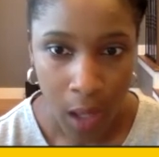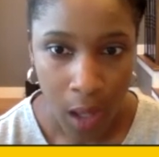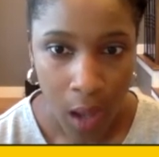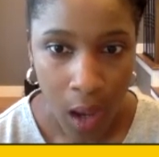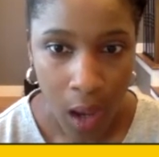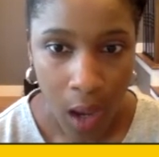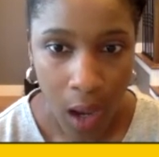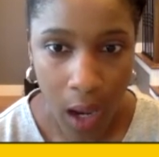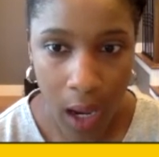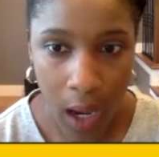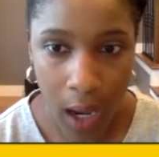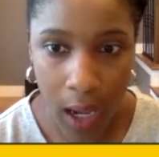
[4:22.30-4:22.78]

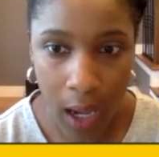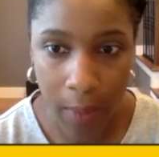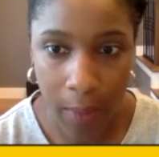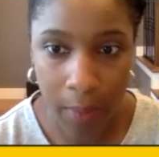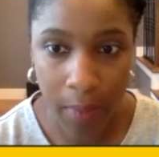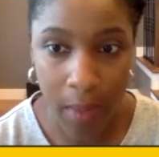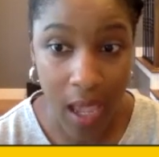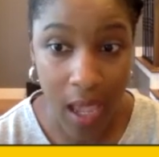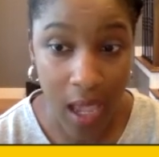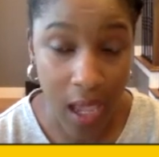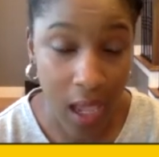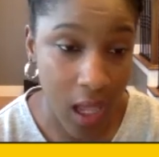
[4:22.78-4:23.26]

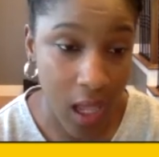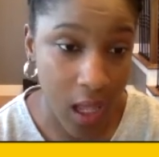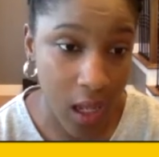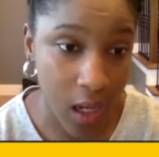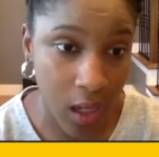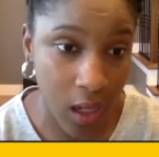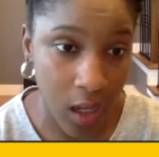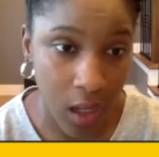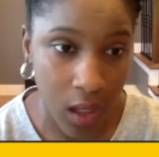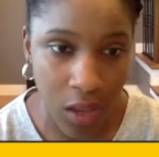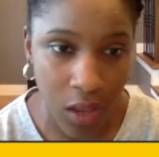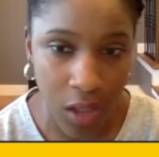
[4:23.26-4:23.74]

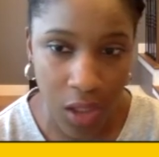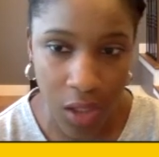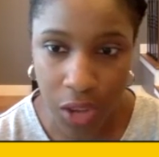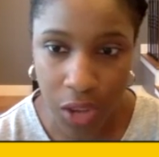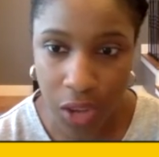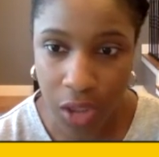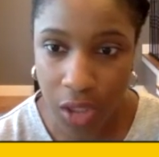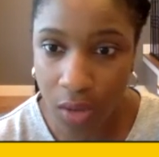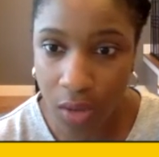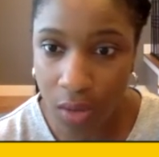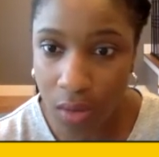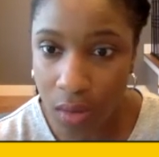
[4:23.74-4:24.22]
And the
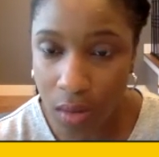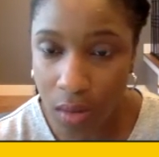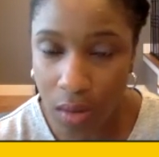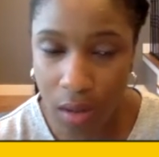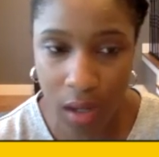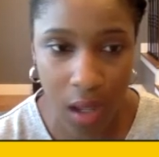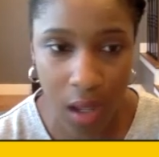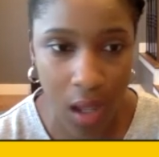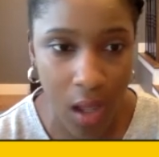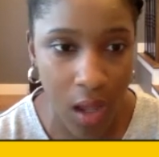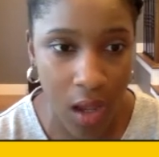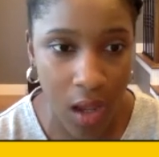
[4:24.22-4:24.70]
third
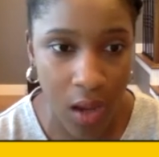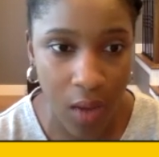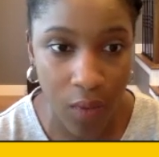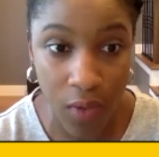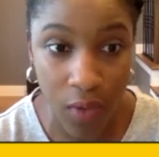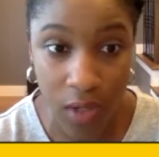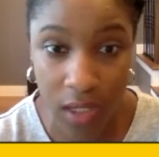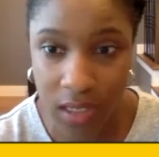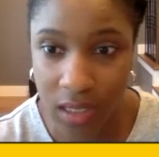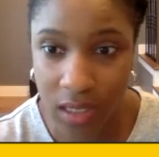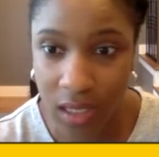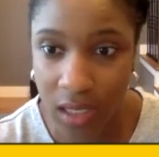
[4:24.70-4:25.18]

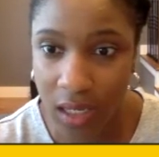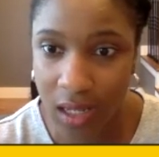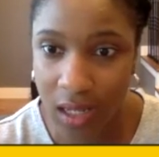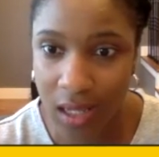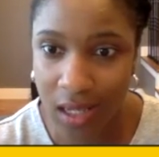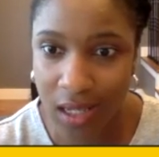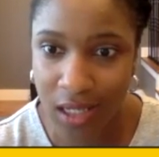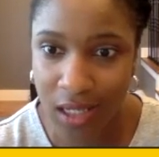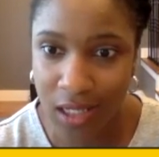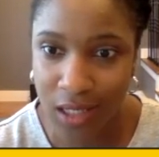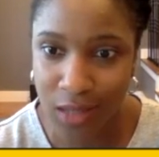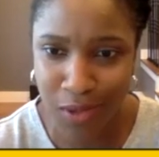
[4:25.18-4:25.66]
reason
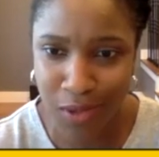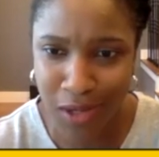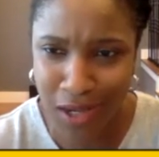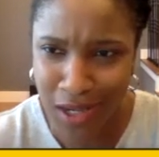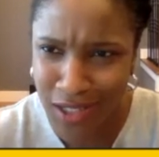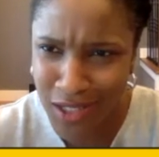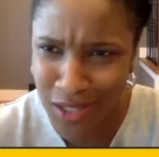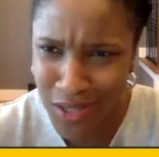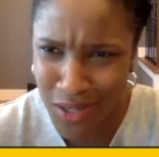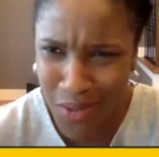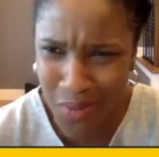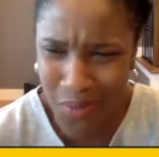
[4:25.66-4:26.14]
is
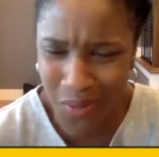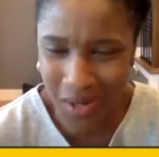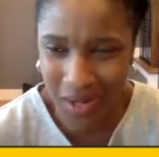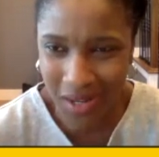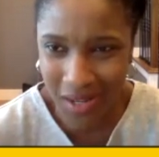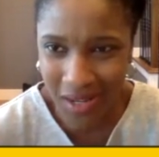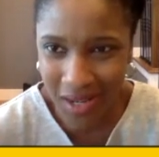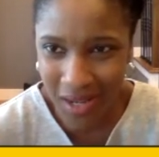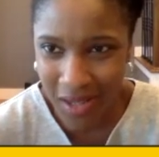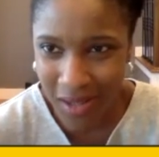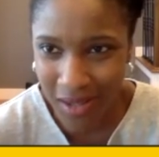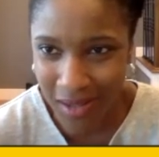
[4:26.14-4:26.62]
because you don't want
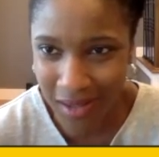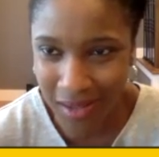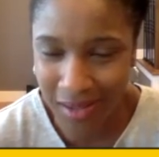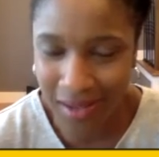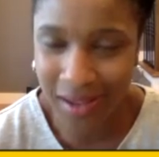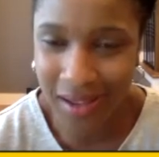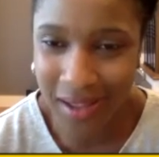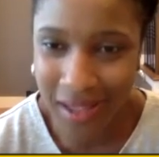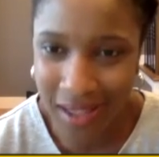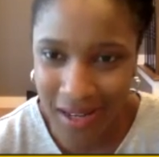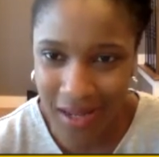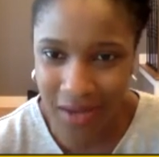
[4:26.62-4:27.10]
any
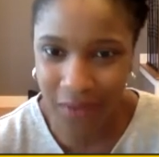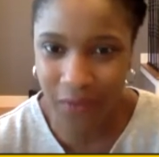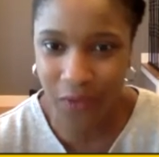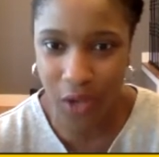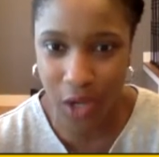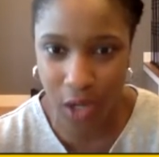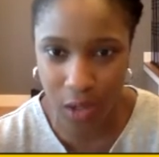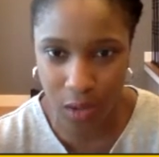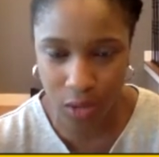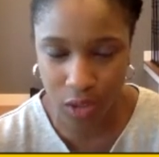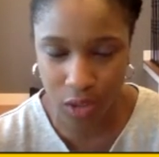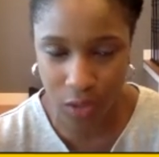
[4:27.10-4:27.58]
end of
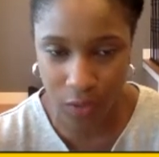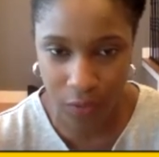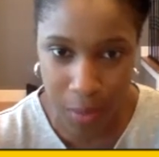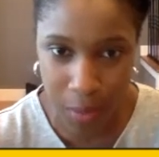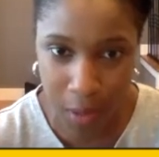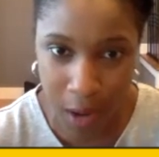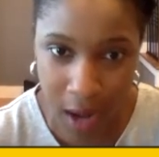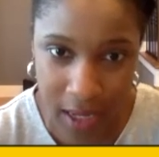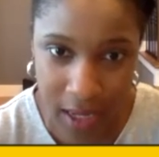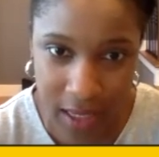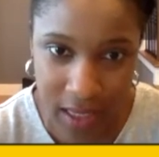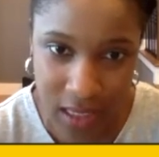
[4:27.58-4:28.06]
year
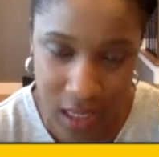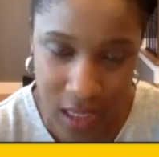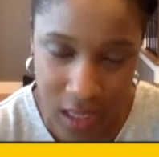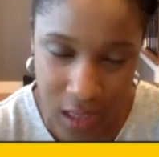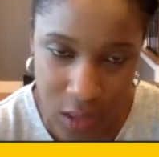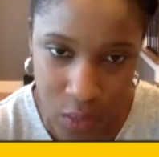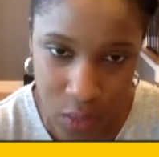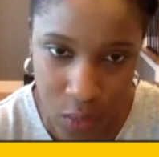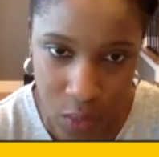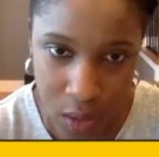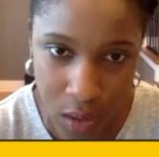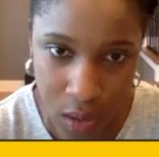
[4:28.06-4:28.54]

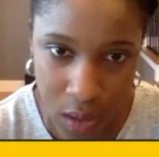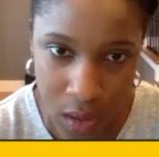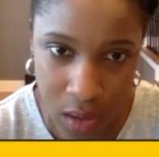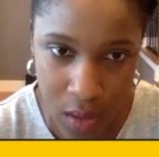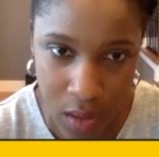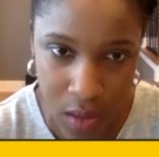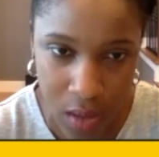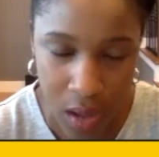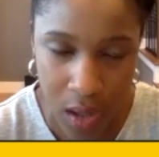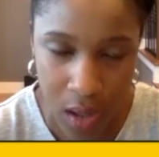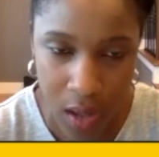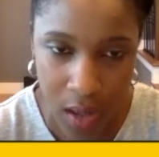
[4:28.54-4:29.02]
surprises
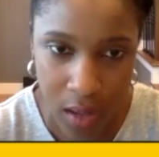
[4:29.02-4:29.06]
where,